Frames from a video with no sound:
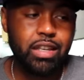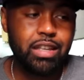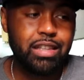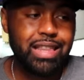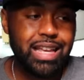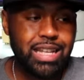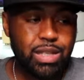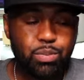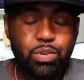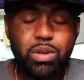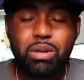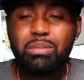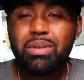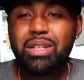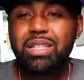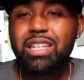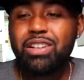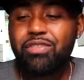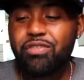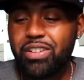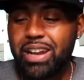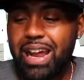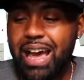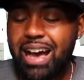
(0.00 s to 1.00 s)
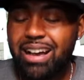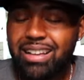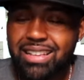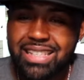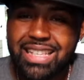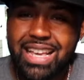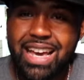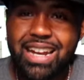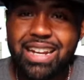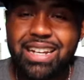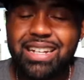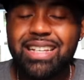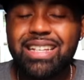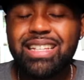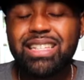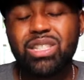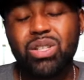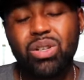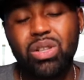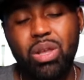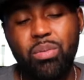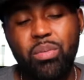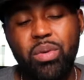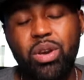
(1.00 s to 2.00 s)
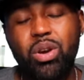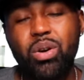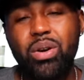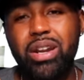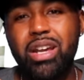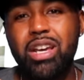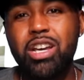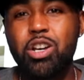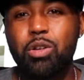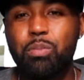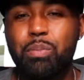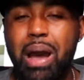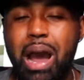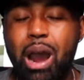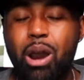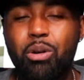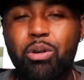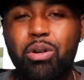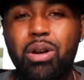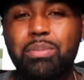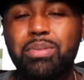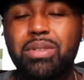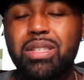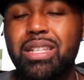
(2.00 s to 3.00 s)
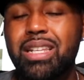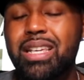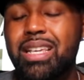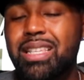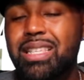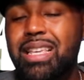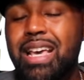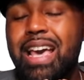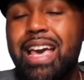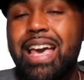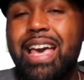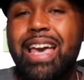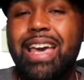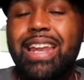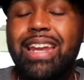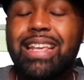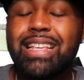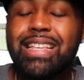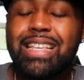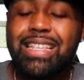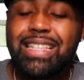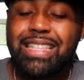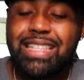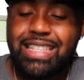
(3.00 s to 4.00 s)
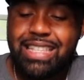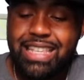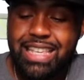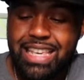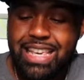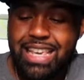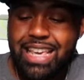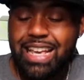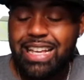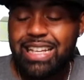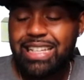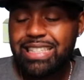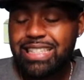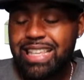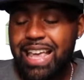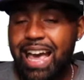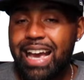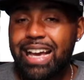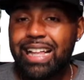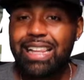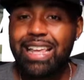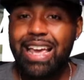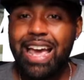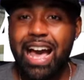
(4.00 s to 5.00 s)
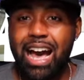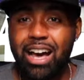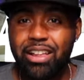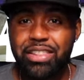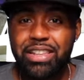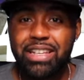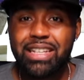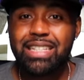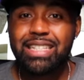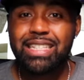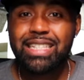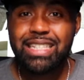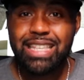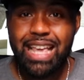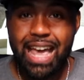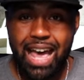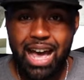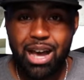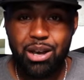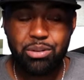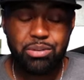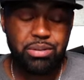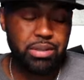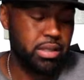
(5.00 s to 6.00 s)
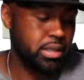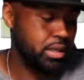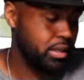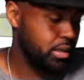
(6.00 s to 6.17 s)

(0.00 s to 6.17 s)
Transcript: that's pretty much it for the outside of these. So let me go ahead and hit power up to these and see exactly how these sound.